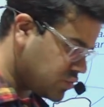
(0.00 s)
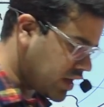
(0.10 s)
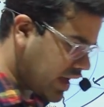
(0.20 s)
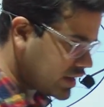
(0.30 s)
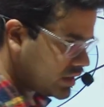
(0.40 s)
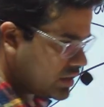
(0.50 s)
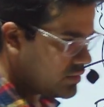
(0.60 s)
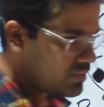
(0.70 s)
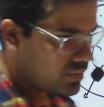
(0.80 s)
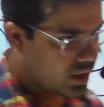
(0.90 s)
acting,
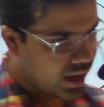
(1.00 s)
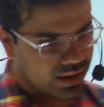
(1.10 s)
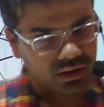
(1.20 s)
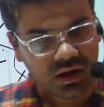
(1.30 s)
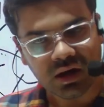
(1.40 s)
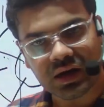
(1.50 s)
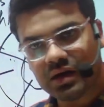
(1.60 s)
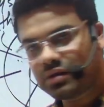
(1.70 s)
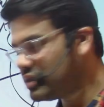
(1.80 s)
and again there